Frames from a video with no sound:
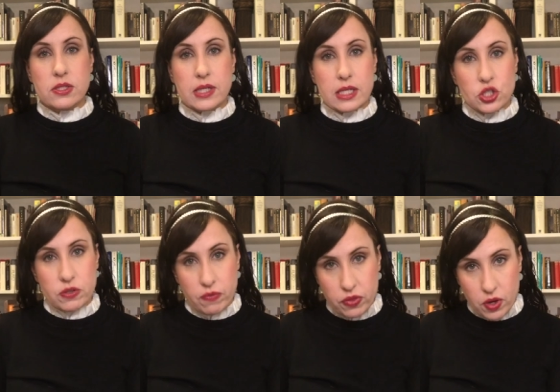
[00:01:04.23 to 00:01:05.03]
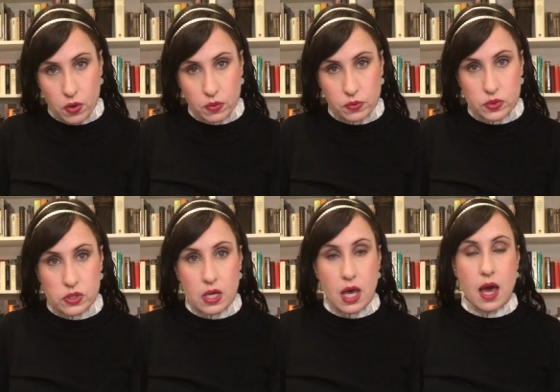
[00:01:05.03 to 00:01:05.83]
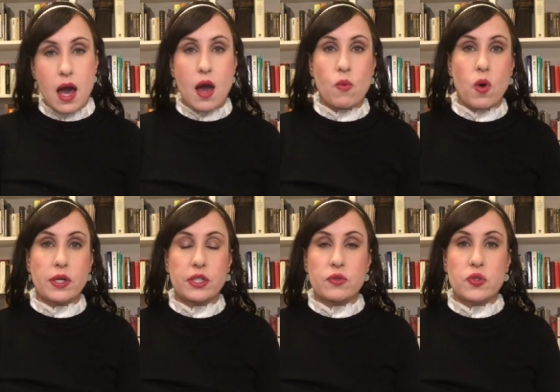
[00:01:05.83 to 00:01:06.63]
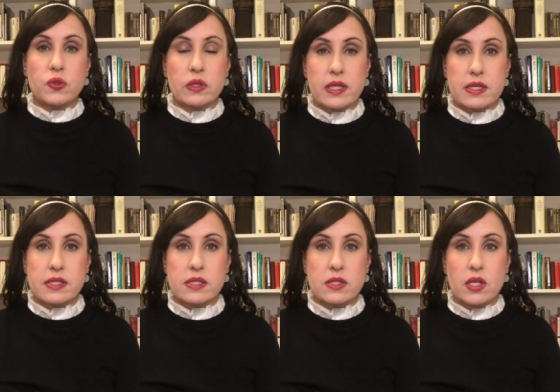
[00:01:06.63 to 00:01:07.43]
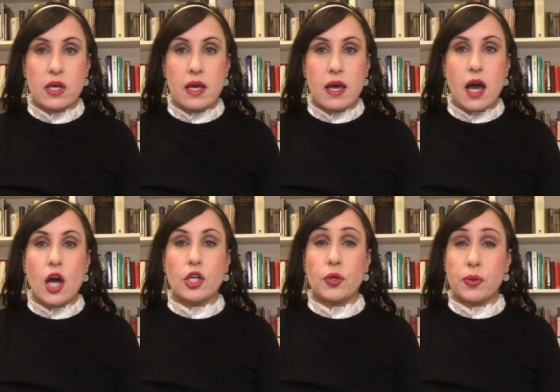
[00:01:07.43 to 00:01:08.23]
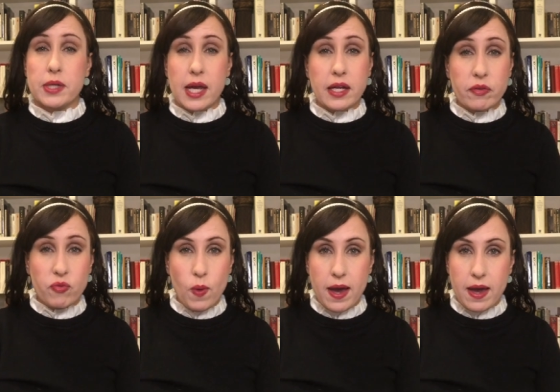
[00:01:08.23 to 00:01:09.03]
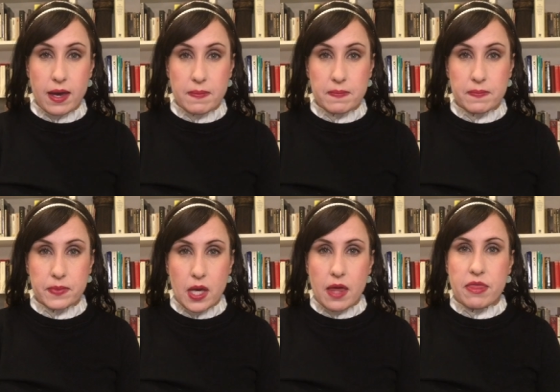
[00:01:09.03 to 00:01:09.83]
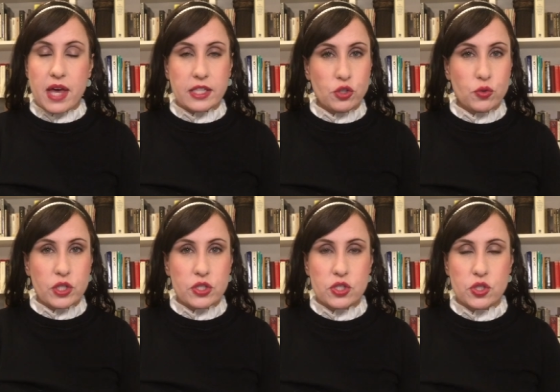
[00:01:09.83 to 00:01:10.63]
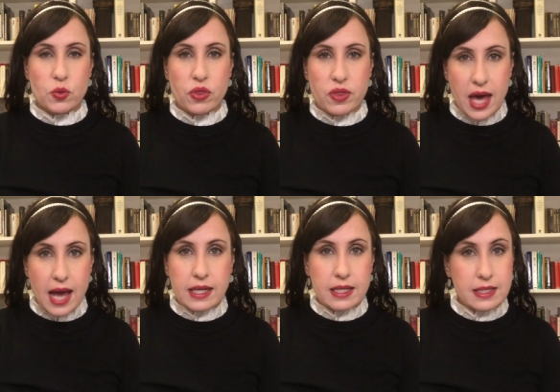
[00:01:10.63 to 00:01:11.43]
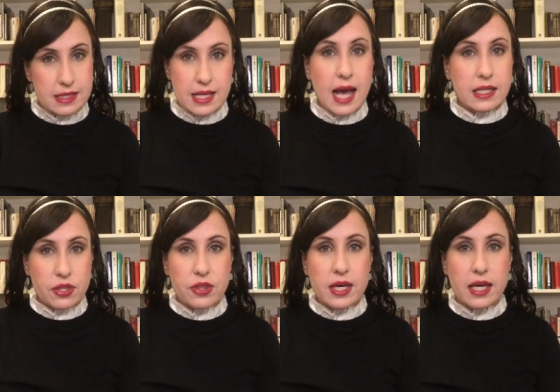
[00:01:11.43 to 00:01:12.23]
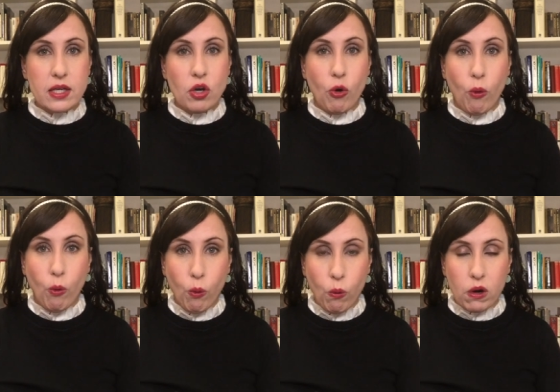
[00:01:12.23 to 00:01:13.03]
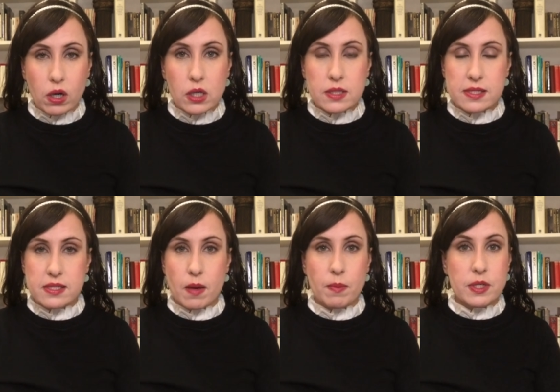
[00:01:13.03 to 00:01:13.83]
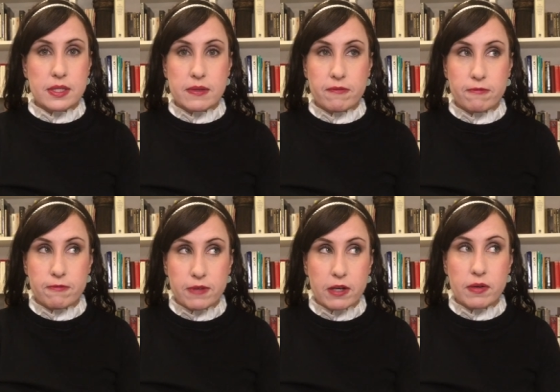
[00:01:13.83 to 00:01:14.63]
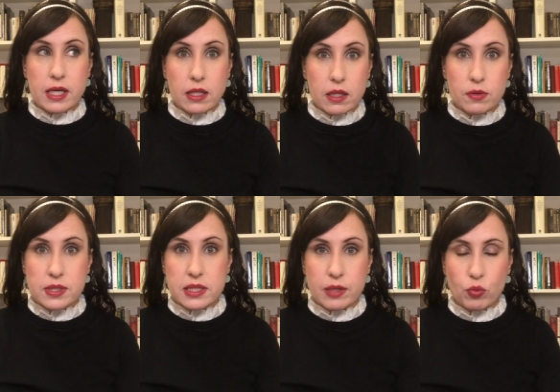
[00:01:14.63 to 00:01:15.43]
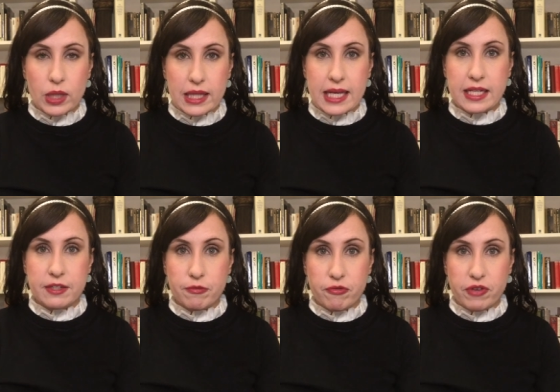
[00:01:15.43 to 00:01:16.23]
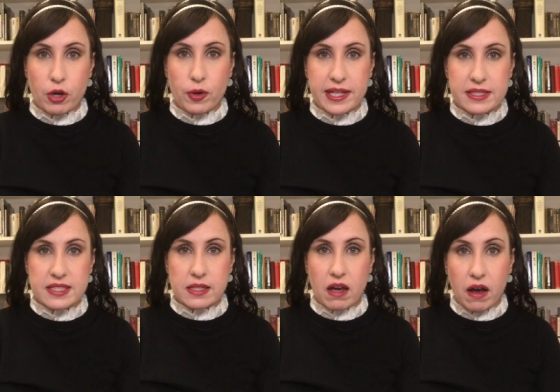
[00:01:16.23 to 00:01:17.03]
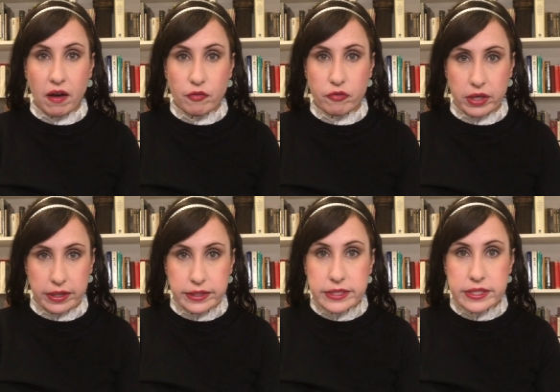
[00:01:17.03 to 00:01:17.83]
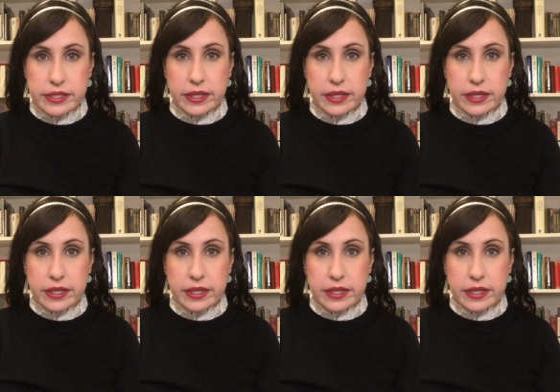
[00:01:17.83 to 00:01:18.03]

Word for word: to each of those, I want you to list a creative way that you could do that exact thing or some very closely related variant of it